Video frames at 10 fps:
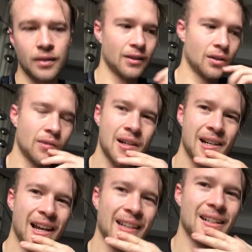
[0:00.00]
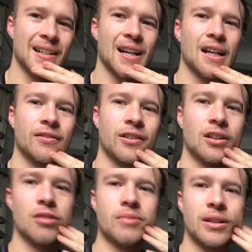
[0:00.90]
it's around 8.5
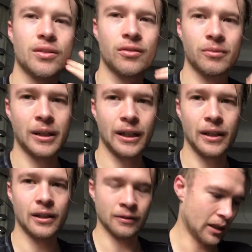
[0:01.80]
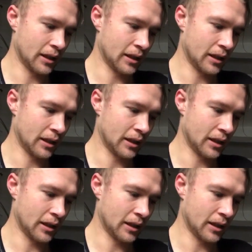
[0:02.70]
kilometers from here.